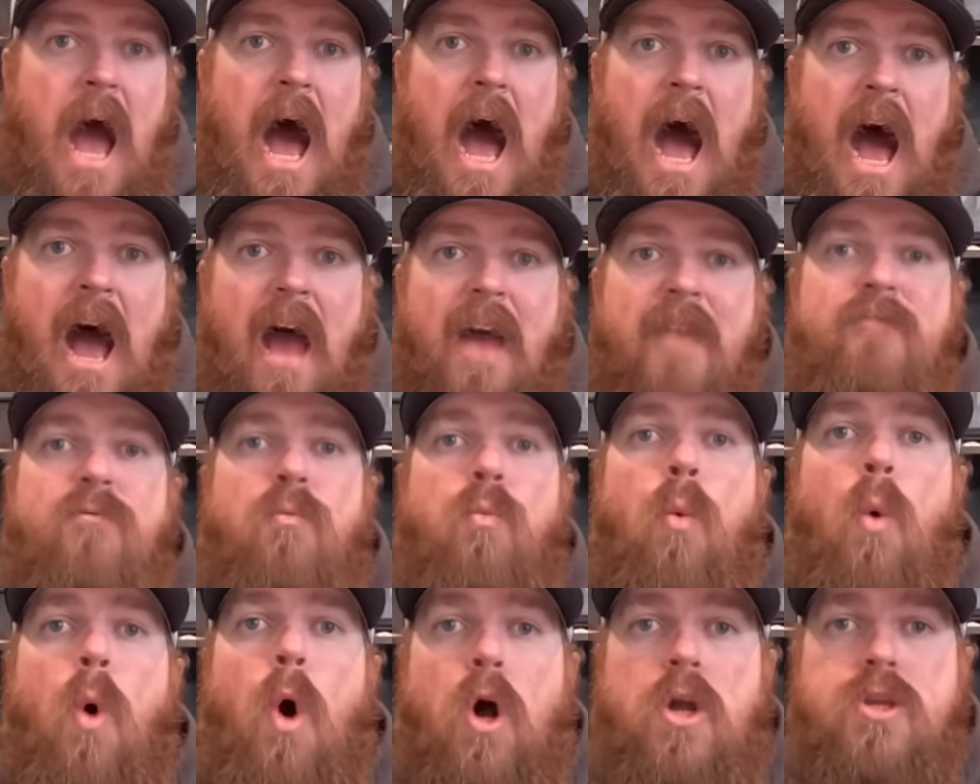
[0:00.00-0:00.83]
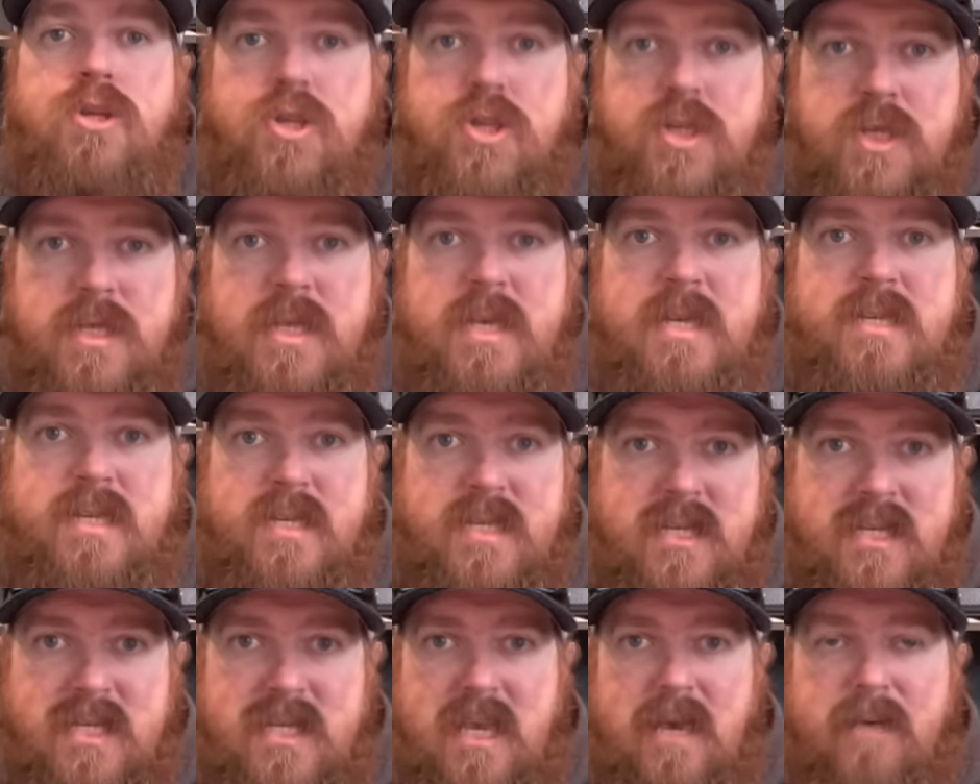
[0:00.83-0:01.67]
I've watched this
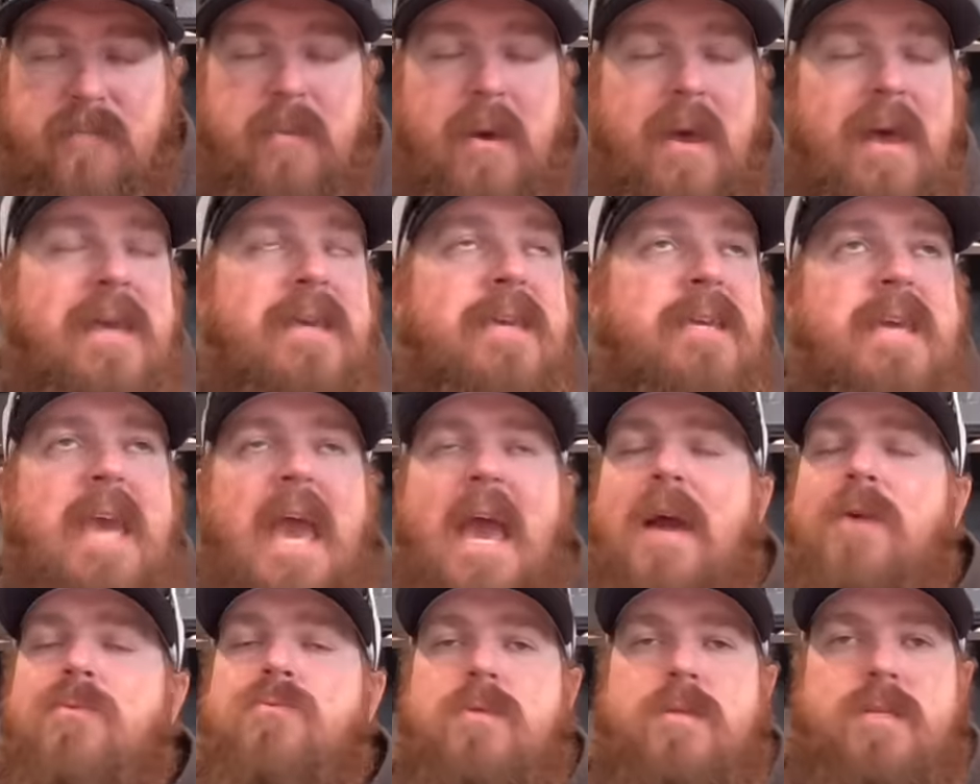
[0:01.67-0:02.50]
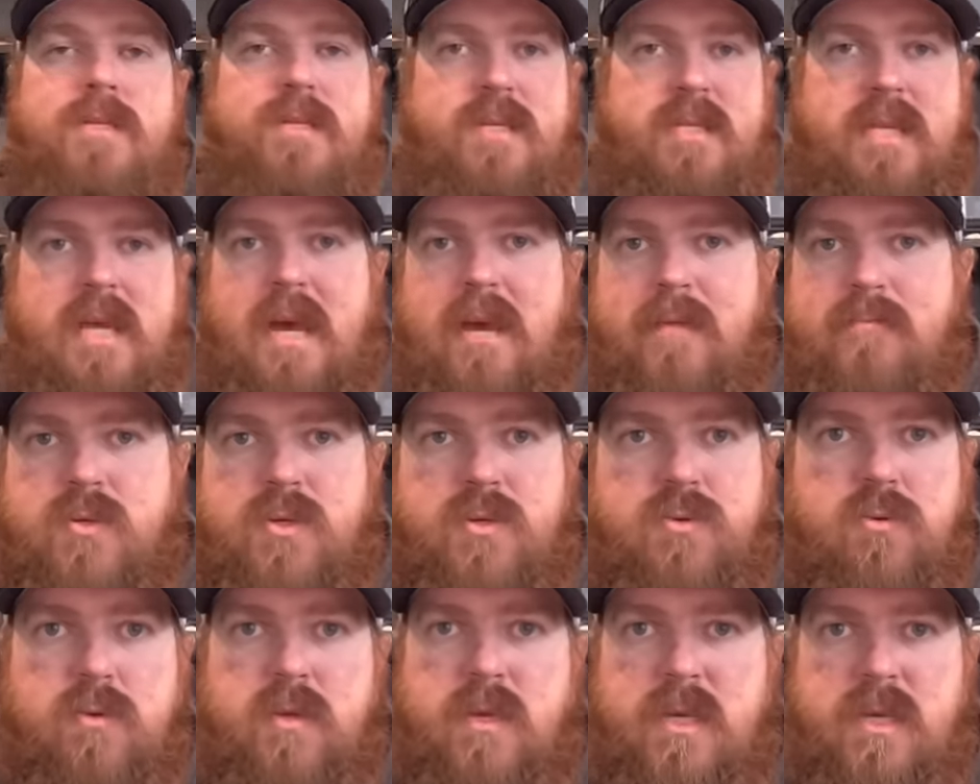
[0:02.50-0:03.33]
clip countless times
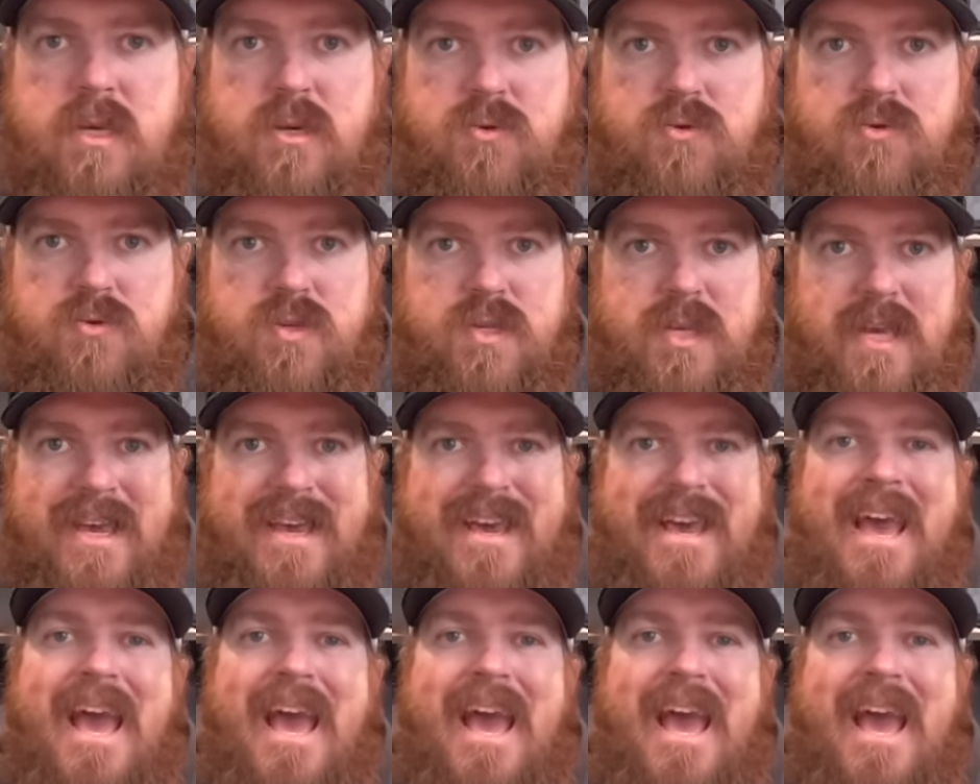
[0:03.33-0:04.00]
through the years,